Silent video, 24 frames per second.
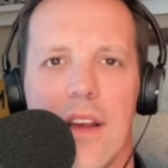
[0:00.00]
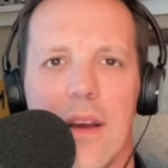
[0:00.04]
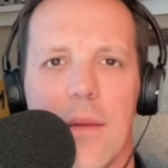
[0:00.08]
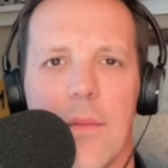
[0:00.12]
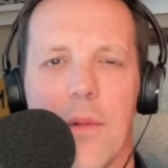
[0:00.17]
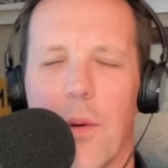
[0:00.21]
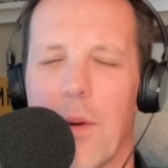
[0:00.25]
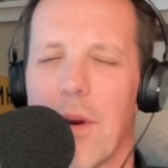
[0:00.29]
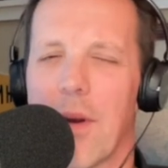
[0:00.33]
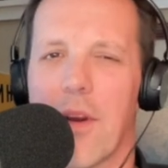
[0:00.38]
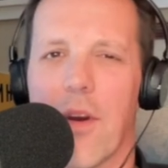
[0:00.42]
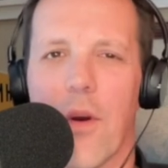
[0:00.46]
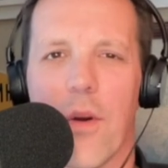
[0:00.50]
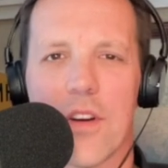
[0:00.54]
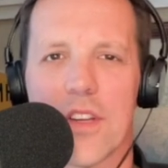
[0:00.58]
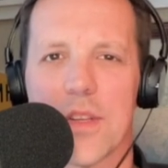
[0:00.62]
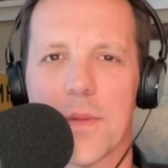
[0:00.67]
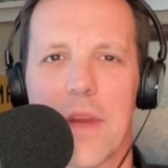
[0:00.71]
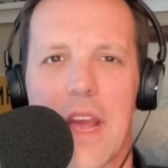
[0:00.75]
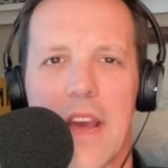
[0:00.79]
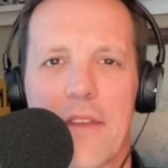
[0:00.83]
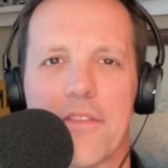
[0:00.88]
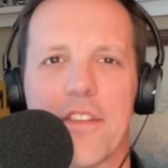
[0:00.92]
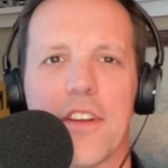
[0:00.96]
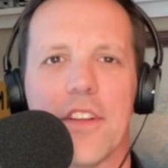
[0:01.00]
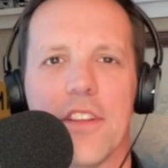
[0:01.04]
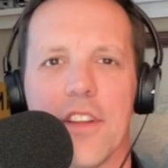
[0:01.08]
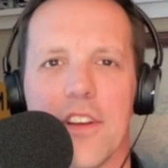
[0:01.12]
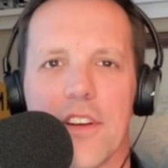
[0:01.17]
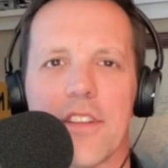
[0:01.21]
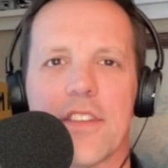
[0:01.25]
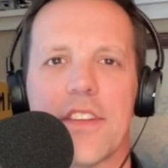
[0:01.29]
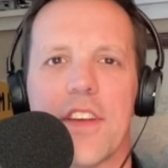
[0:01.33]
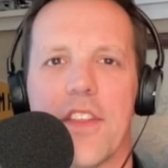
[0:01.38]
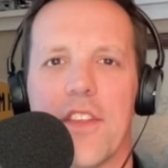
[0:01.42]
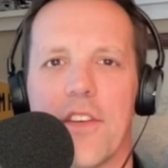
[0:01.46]
But of course, we have to
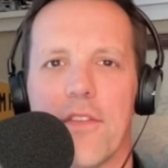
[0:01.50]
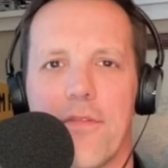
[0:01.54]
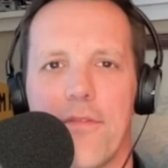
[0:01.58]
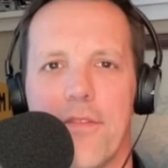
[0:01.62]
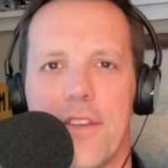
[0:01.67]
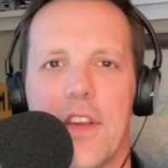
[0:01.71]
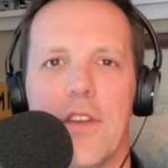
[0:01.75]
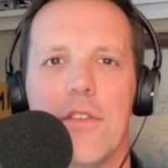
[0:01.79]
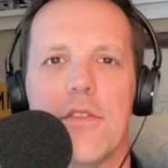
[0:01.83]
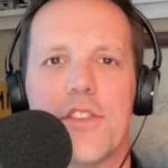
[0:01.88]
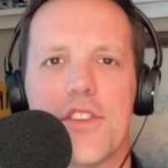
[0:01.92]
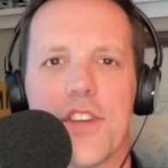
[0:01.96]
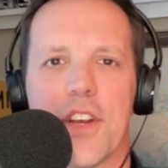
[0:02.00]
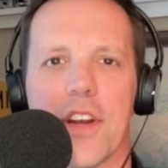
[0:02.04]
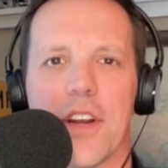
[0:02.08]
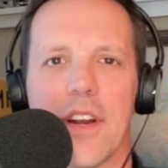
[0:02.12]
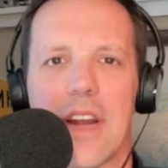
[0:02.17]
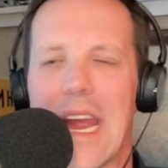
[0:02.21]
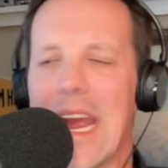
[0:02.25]
look to the future,